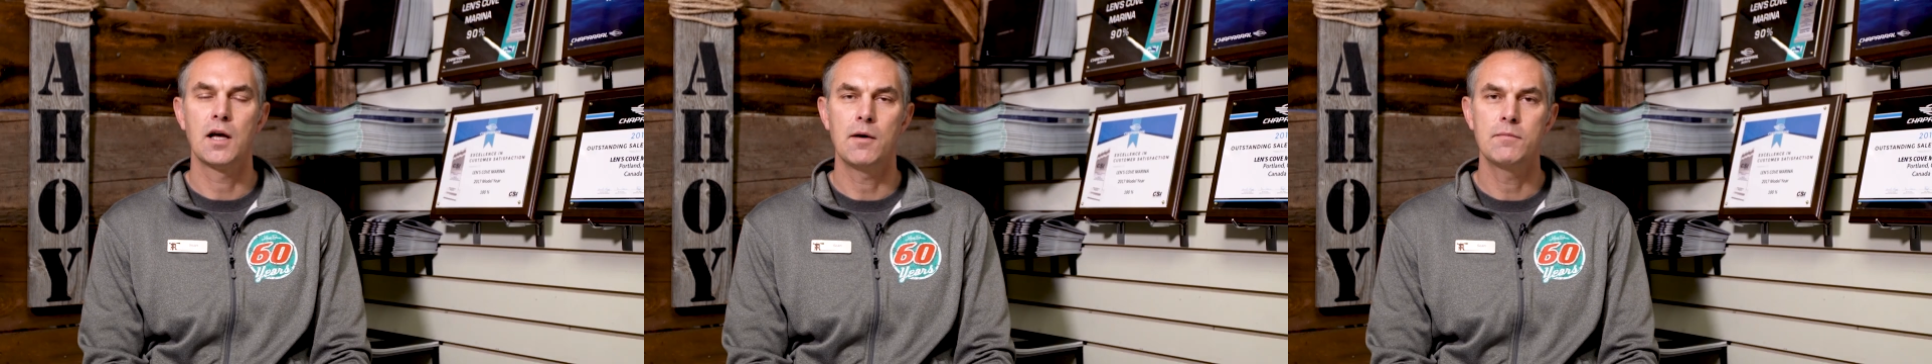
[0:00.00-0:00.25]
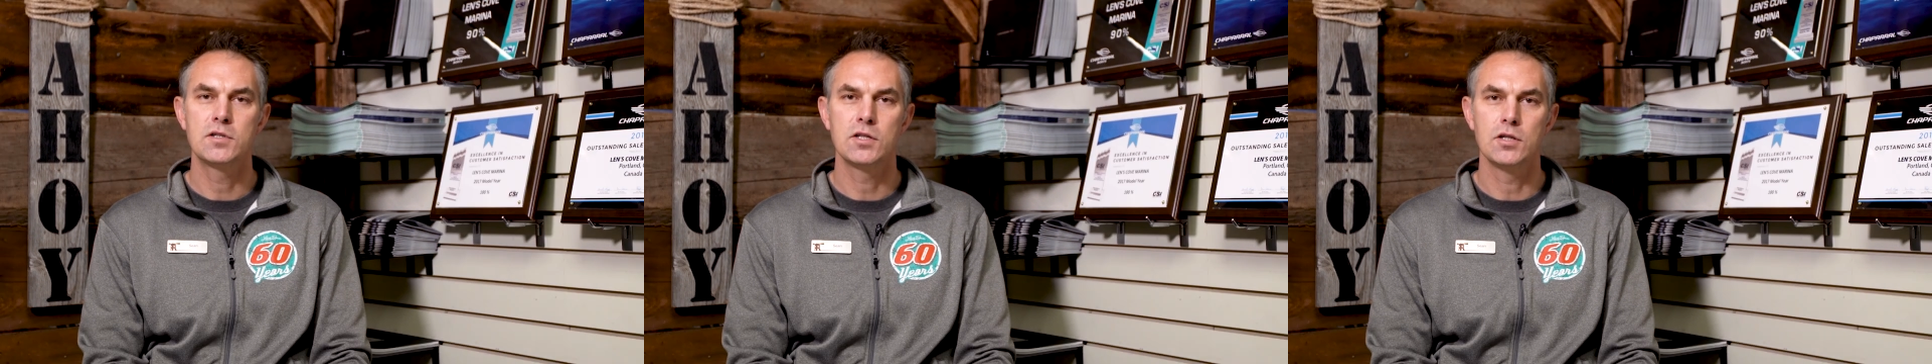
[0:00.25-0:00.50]

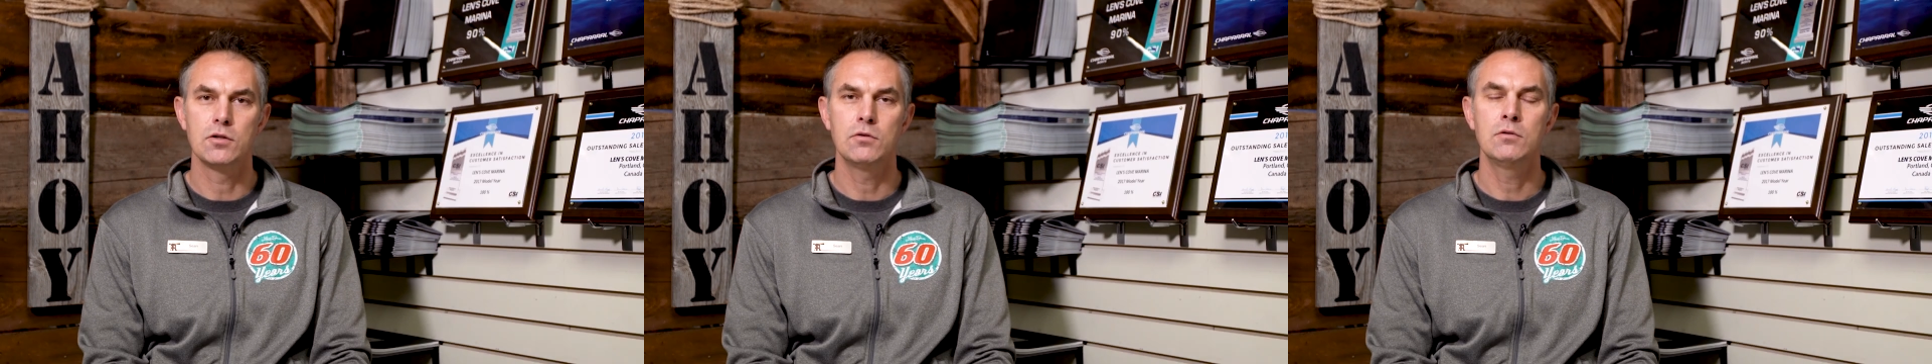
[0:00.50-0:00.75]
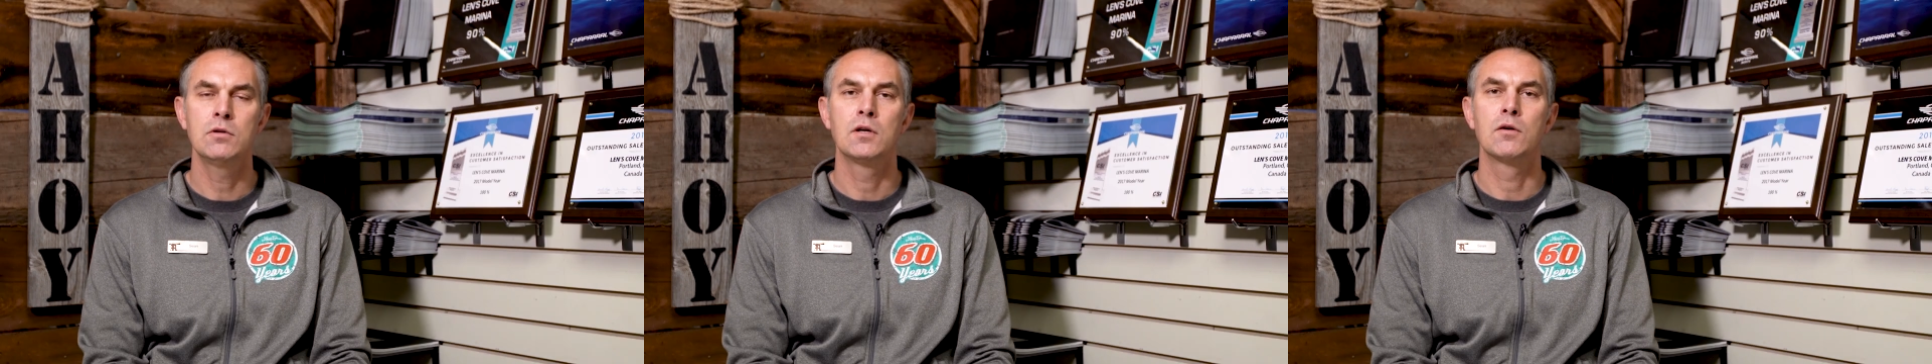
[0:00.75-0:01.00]
come to
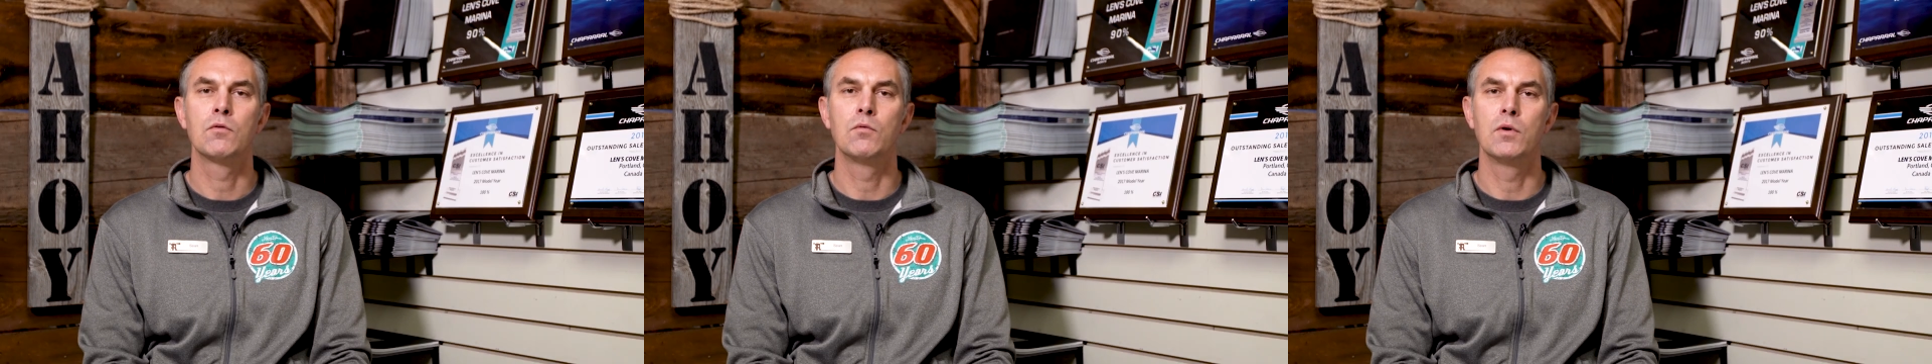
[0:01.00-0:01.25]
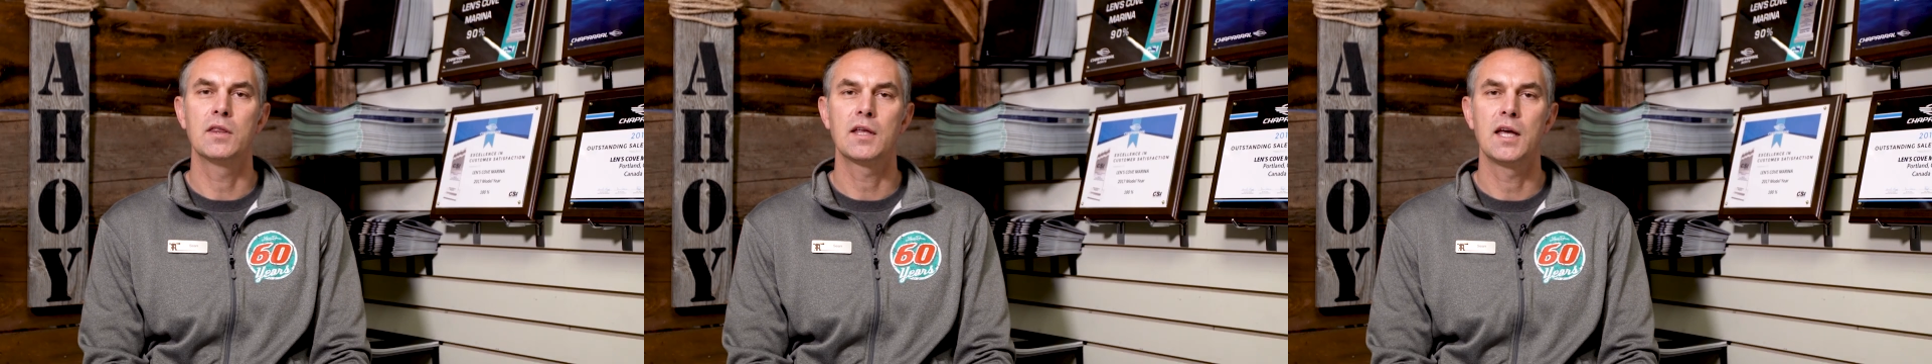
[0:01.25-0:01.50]
you
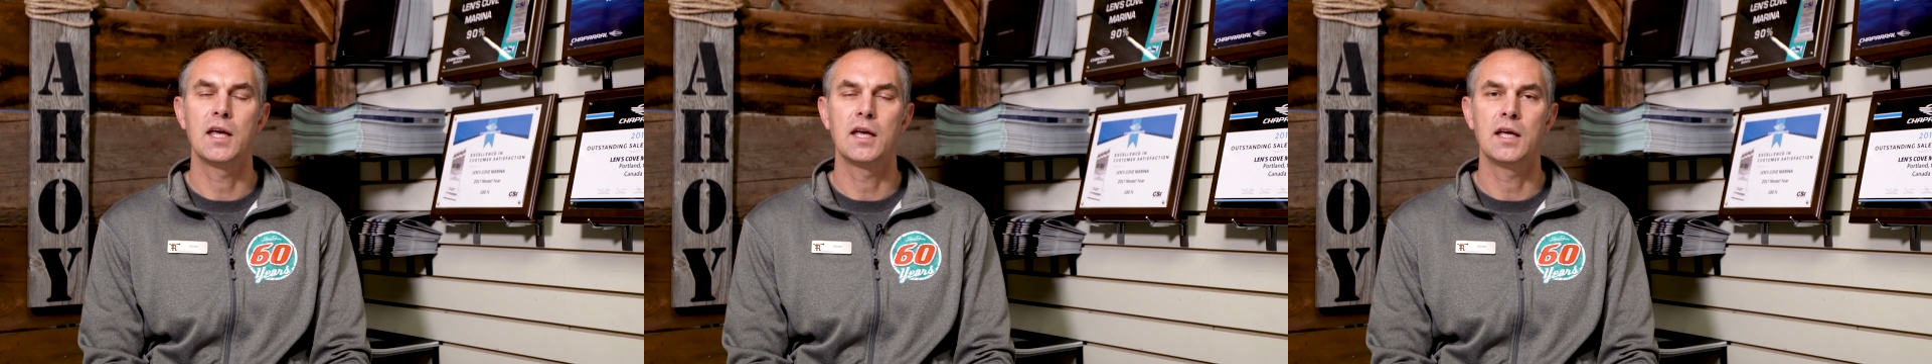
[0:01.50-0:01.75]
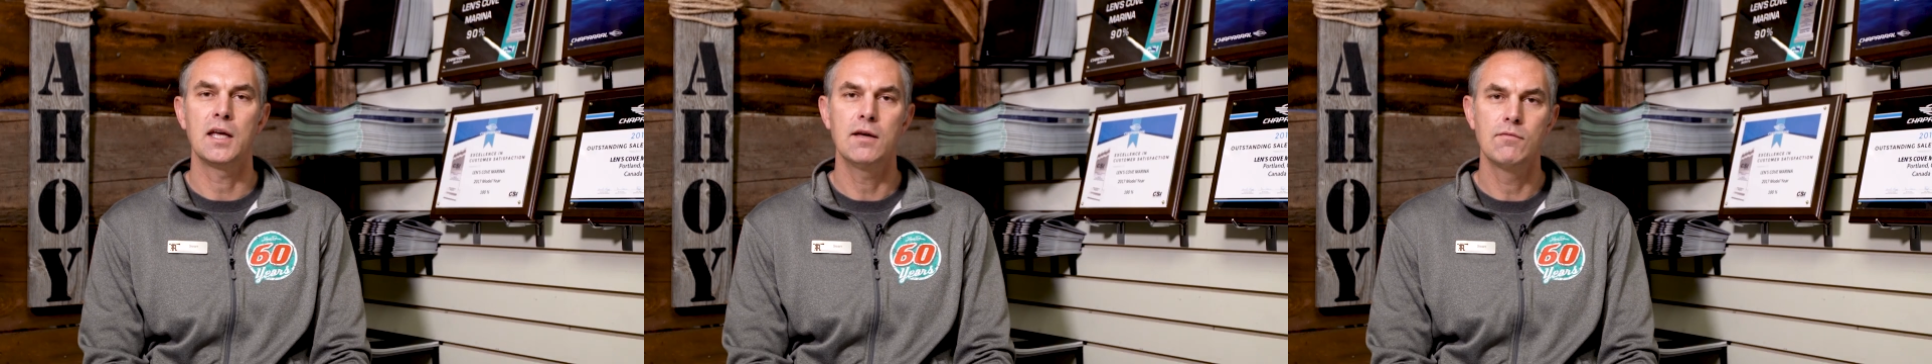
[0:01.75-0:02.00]
with
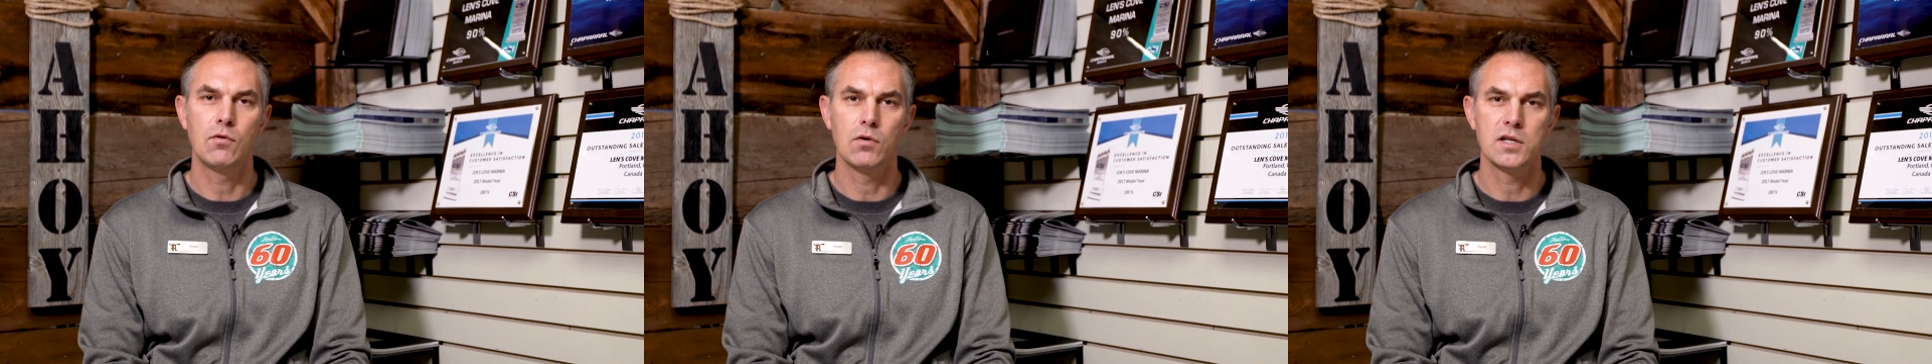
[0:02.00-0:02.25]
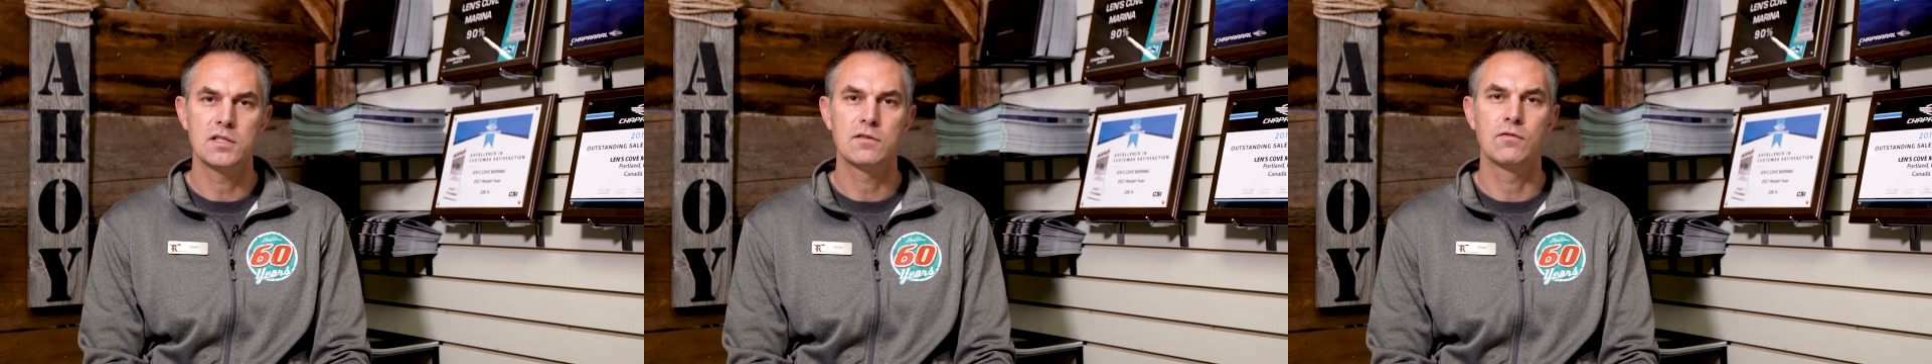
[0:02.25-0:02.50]
an invoice